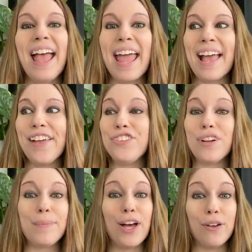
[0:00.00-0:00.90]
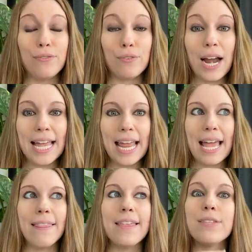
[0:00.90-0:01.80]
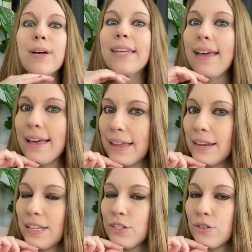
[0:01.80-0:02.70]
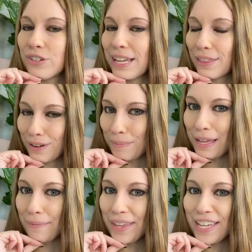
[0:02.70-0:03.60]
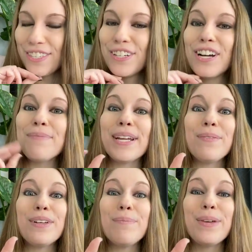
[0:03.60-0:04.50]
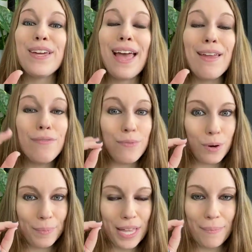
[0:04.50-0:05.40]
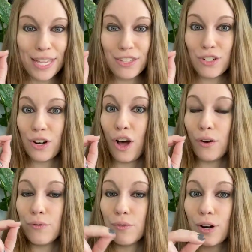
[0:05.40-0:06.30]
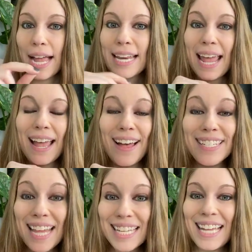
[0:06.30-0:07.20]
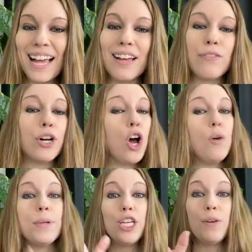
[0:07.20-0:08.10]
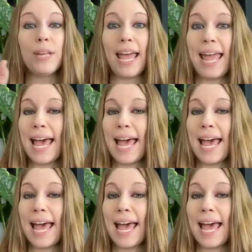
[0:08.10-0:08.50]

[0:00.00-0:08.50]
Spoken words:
And join me on Friday. This, again, is usually at 3 p.m. Eastern, but it will be at 4 p.m. Eastern on Friday on TikTok for an open Q&A.